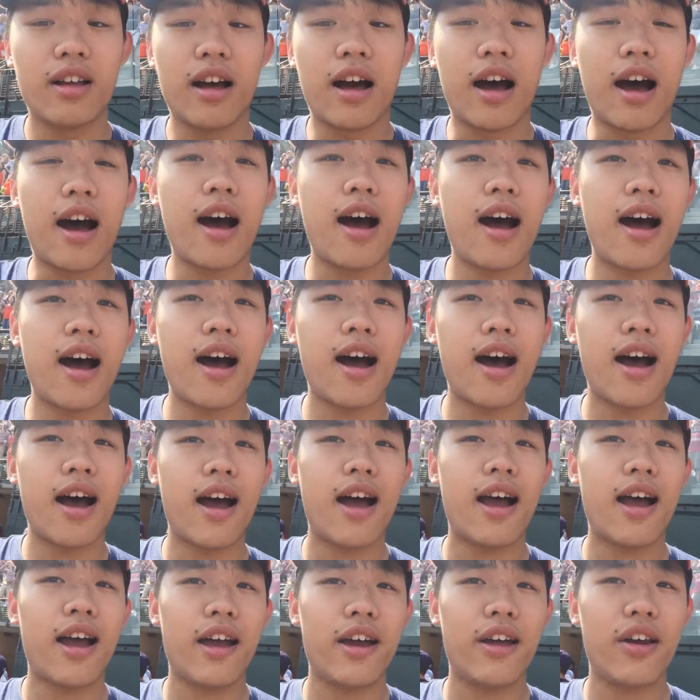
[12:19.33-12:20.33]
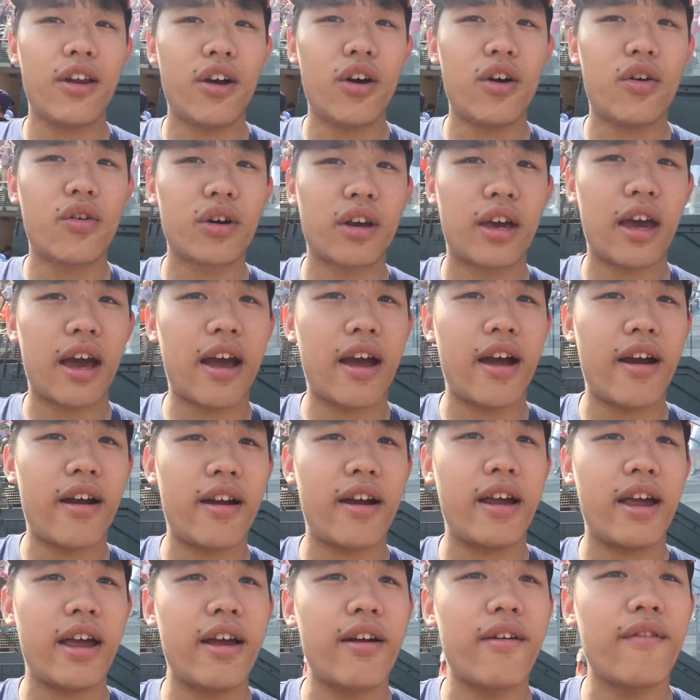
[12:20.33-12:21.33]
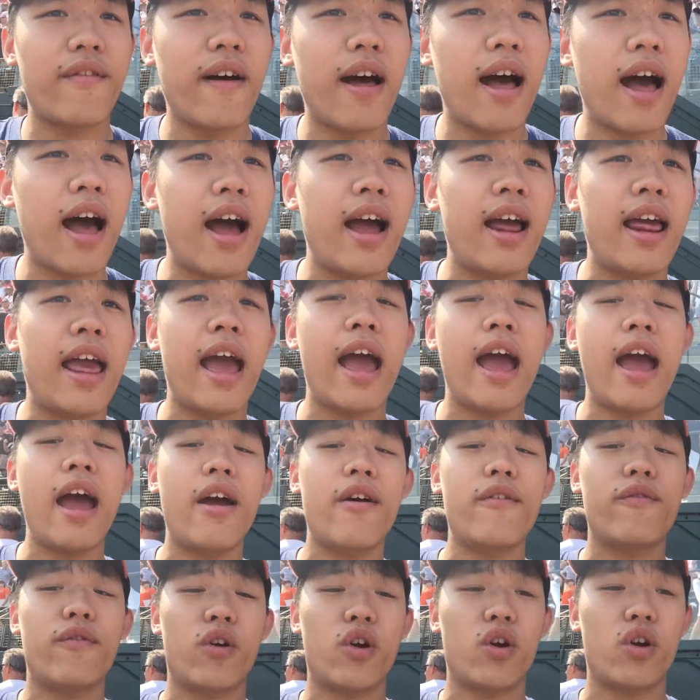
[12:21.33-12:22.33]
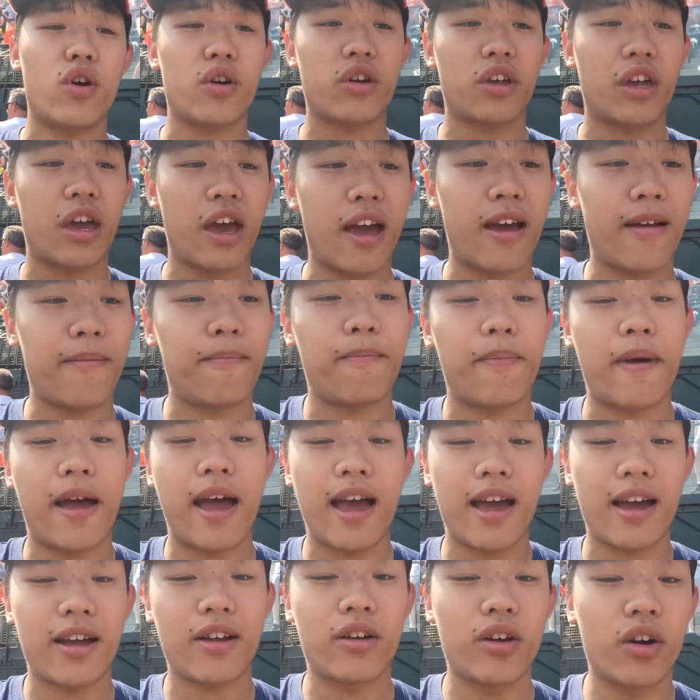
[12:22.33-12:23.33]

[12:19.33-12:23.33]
I don't care if I ever get back.